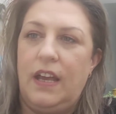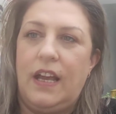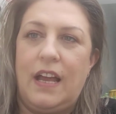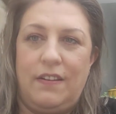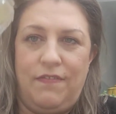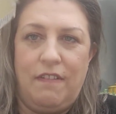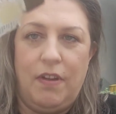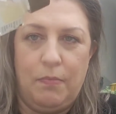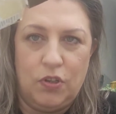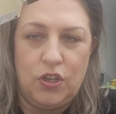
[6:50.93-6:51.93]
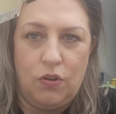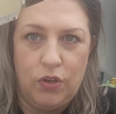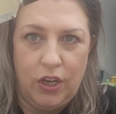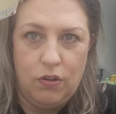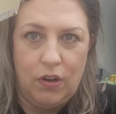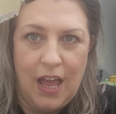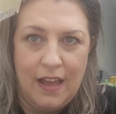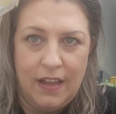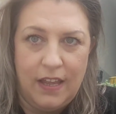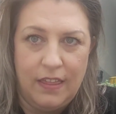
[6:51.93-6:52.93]
kind of very much a honey
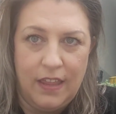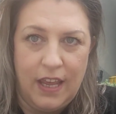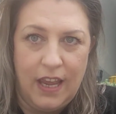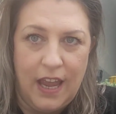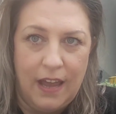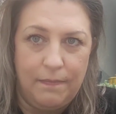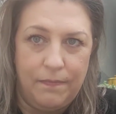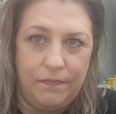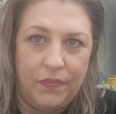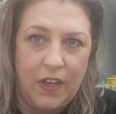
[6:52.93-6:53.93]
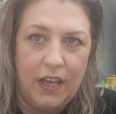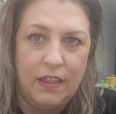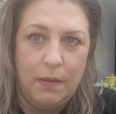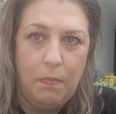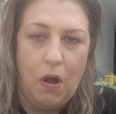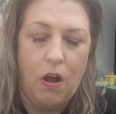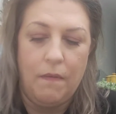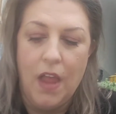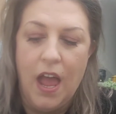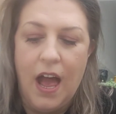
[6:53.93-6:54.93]
colour in the
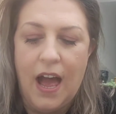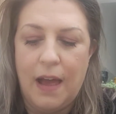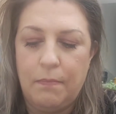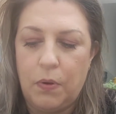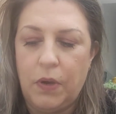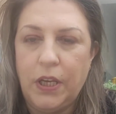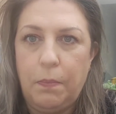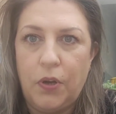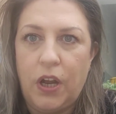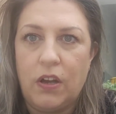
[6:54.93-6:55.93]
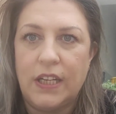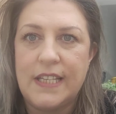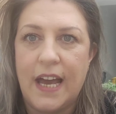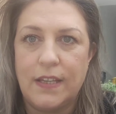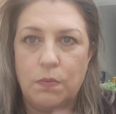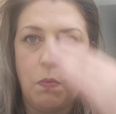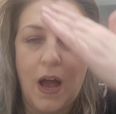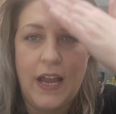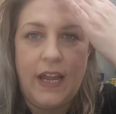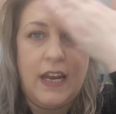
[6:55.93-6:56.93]
pot, but when you put it on, it turns
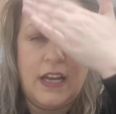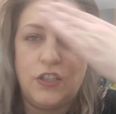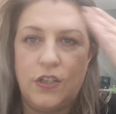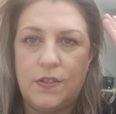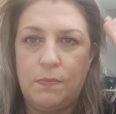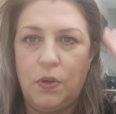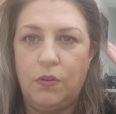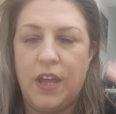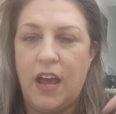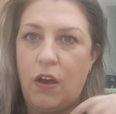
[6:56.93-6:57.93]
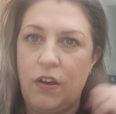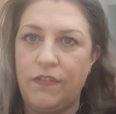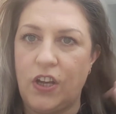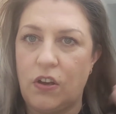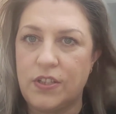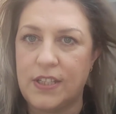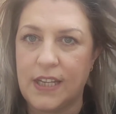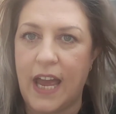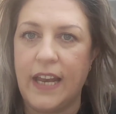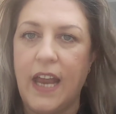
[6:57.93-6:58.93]
white, and as you smooth it over your
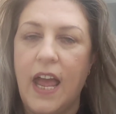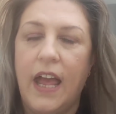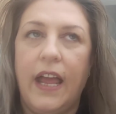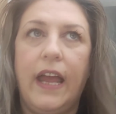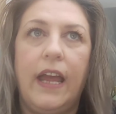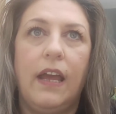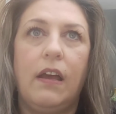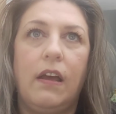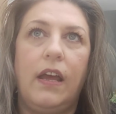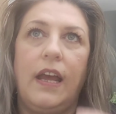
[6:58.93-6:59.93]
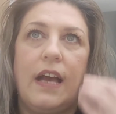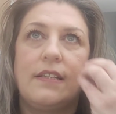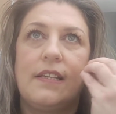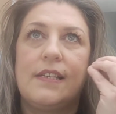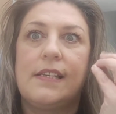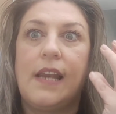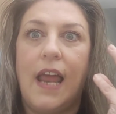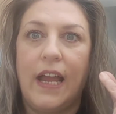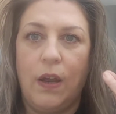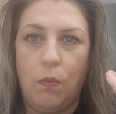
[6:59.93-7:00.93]
skin, it has a
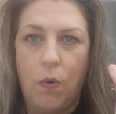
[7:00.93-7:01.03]
slight